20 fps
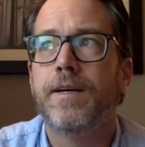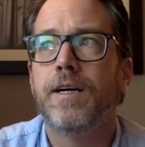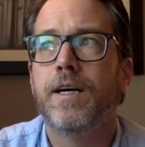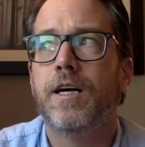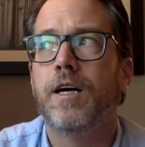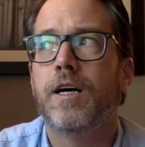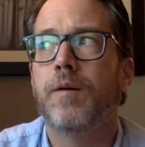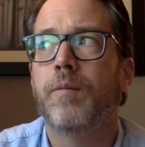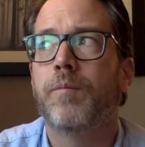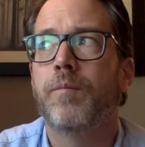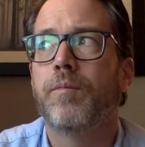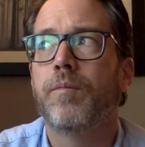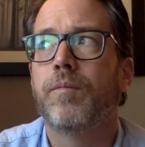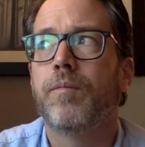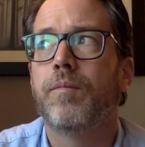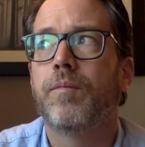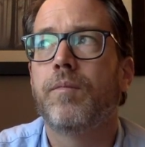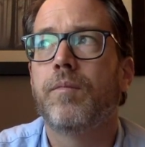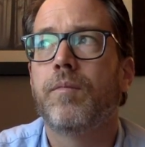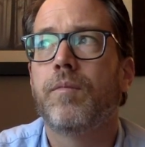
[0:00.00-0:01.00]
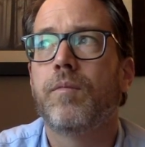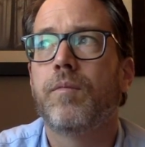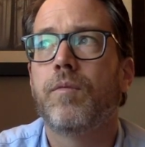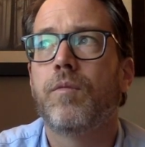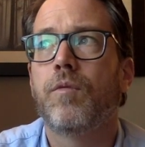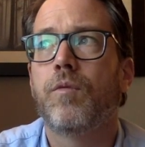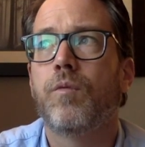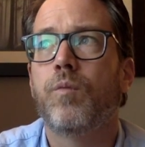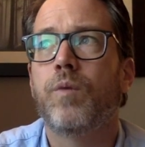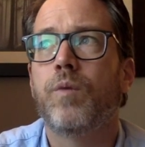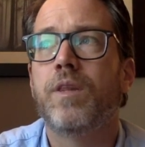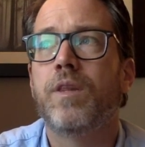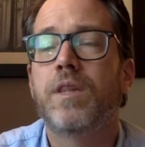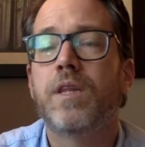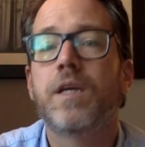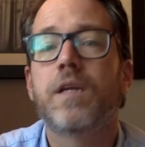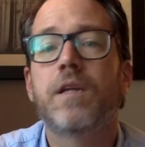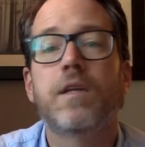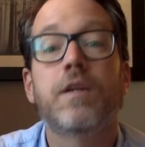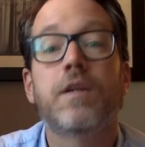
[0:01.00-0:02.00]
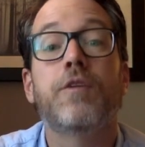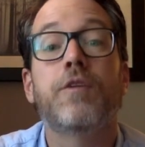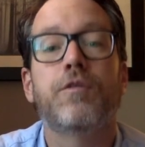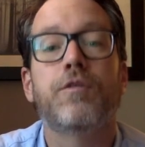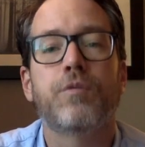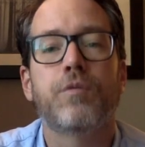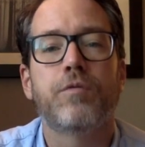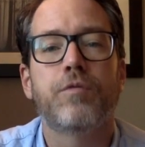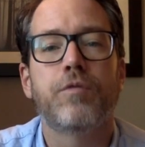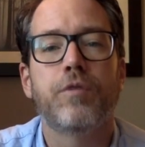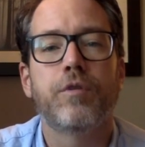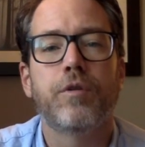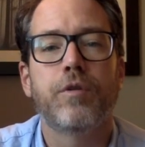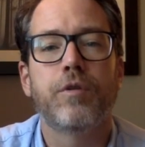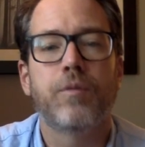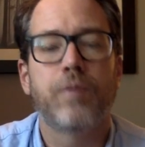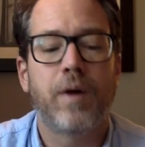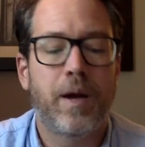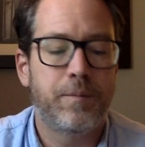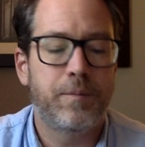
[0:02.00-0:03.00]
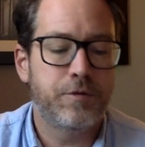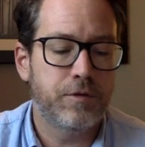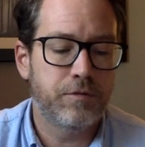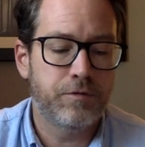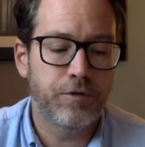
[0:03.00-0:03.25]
Um, we think that this is referring to the rapture.